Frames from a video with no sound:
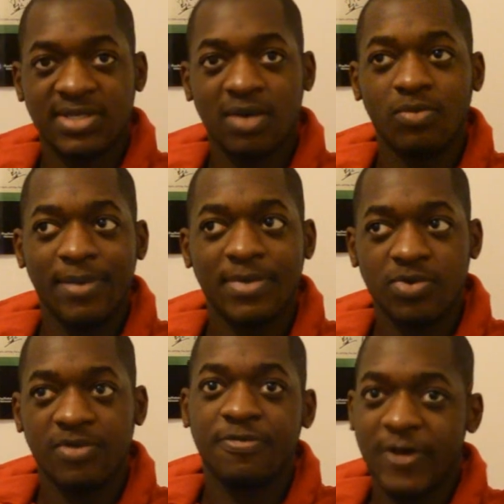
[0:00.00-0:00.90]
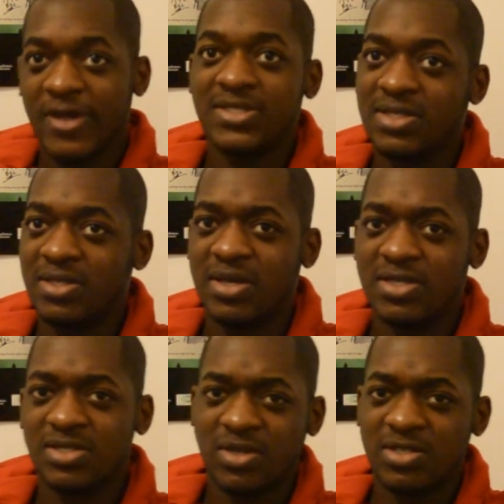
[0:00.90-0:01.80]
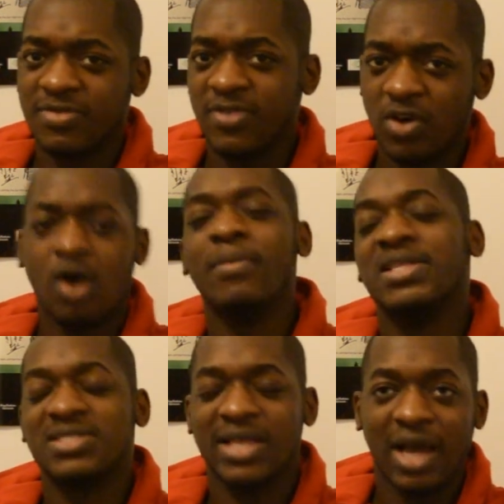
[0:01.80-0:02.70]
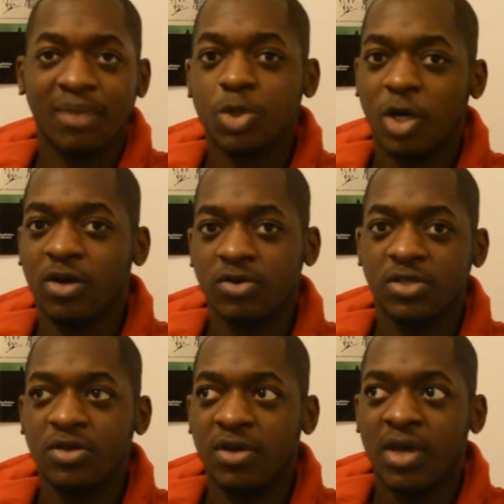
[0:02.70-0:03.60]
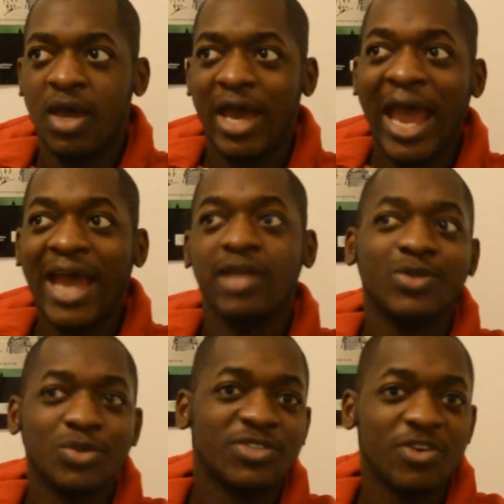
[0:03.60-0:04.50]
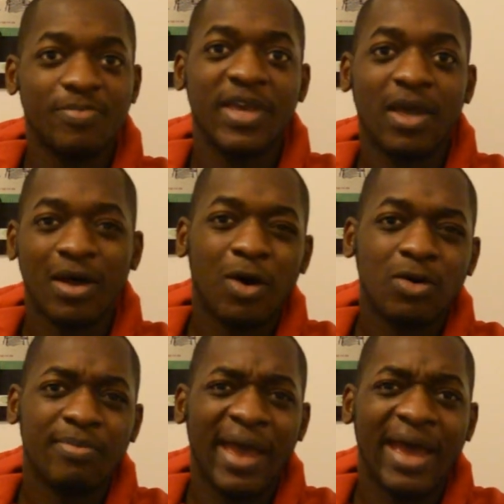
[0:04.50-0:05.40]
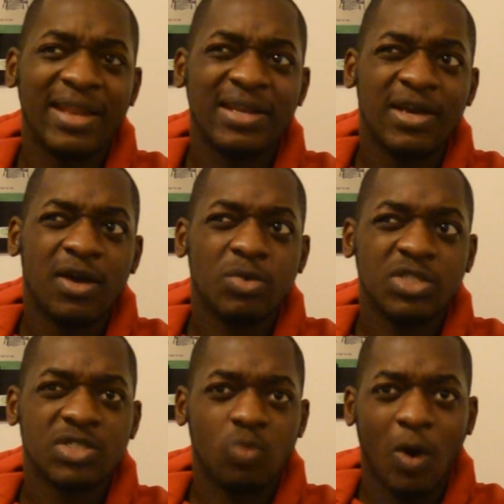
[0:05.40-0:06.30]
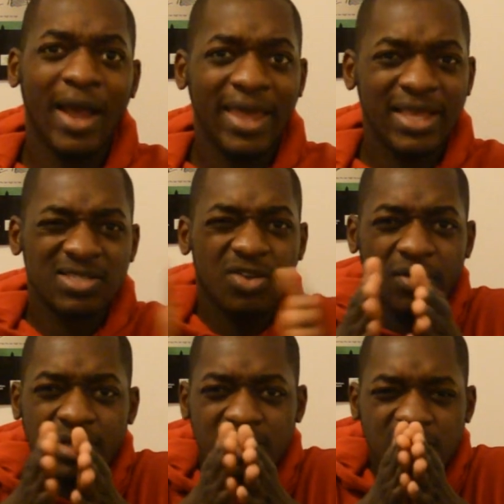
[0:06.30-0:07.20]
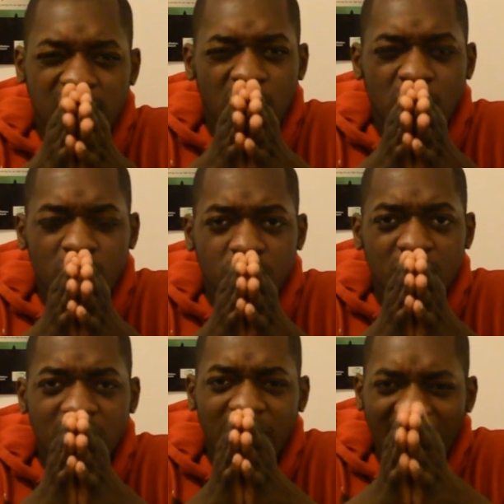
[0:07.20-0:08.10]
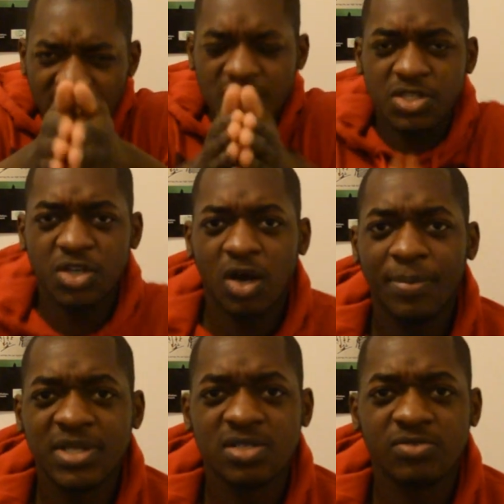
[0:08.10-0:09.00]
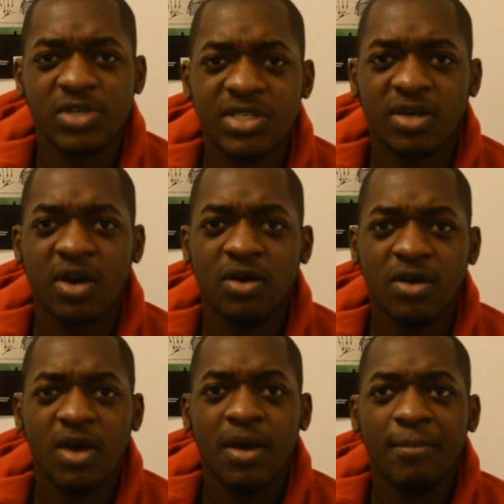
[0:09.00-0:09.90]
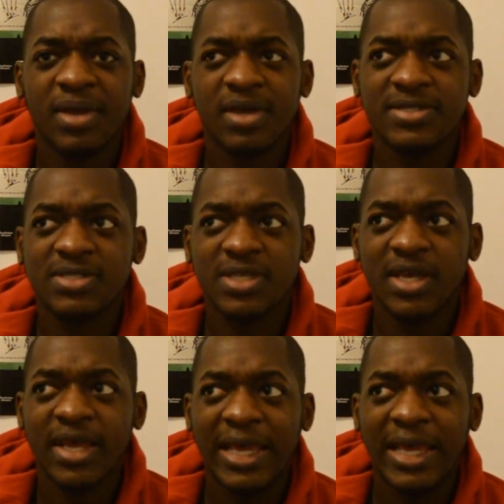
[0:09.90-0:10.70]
It's somewhere between thirstiness because of the comments like, I'm drunk on you, and also being an old man, which is why he's going so laser sharp into Risako, because